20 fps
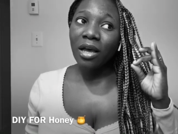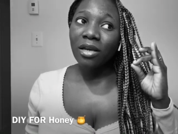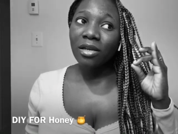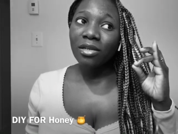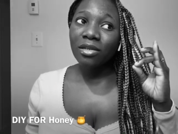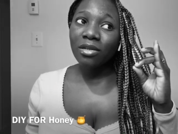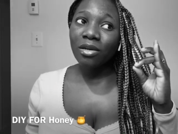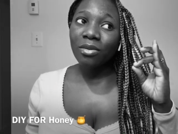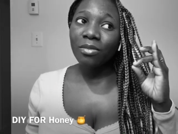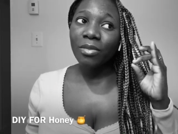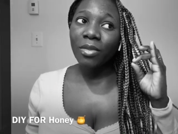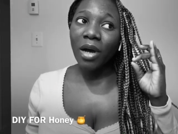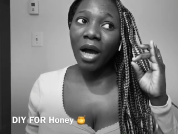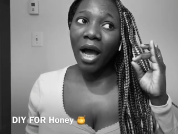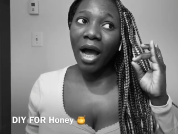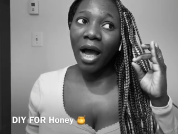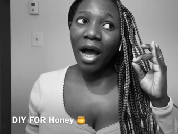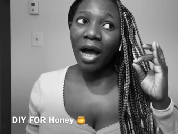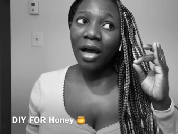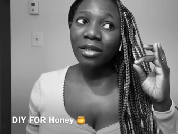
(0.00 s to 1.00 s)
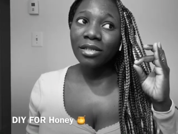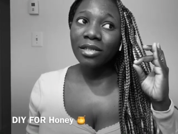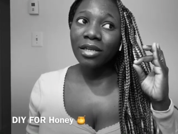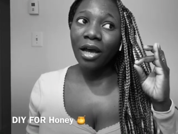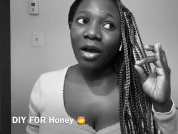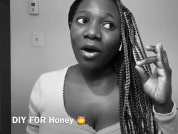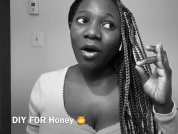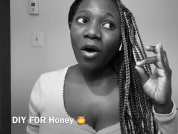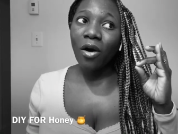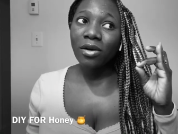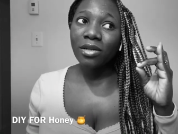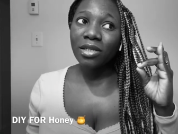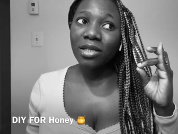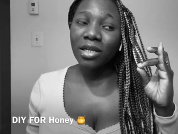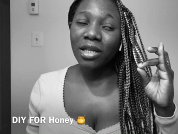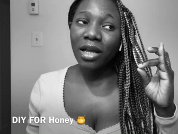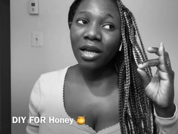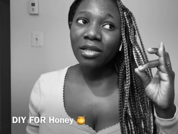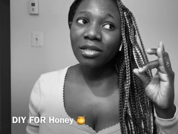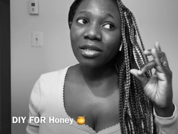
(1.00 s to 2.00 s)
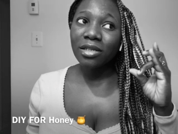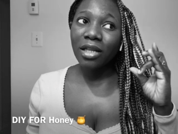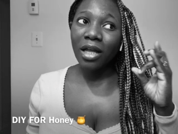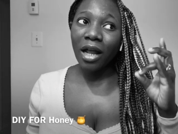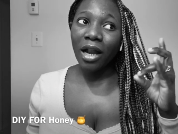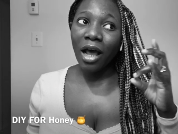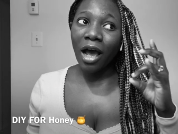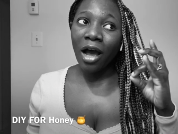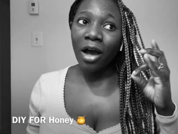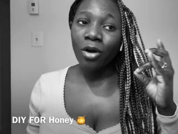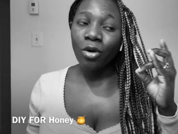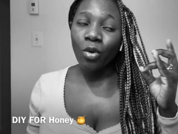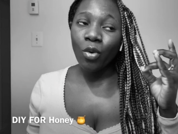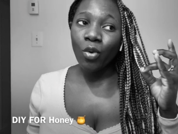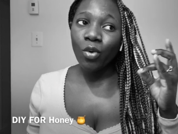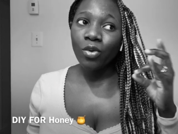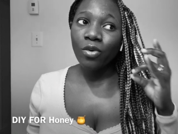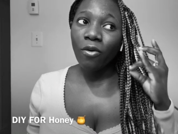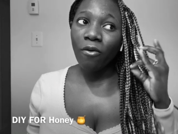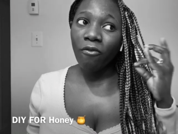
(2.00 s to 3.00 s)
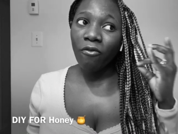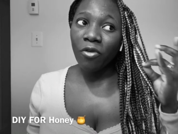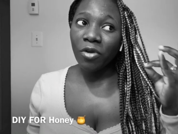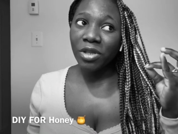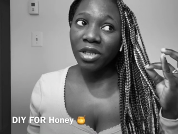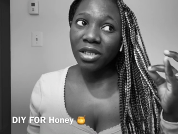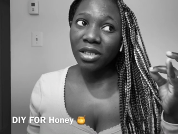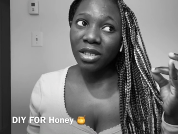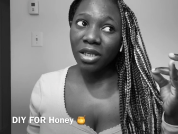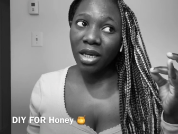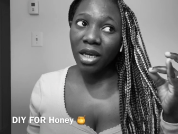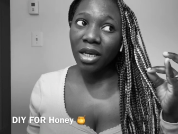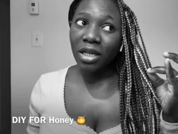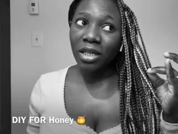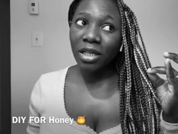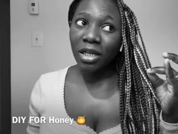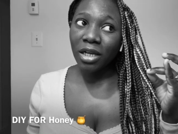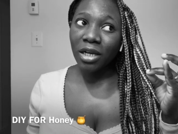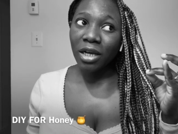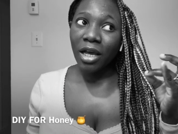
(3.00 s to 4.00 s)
some antioxidants that are good for the skin.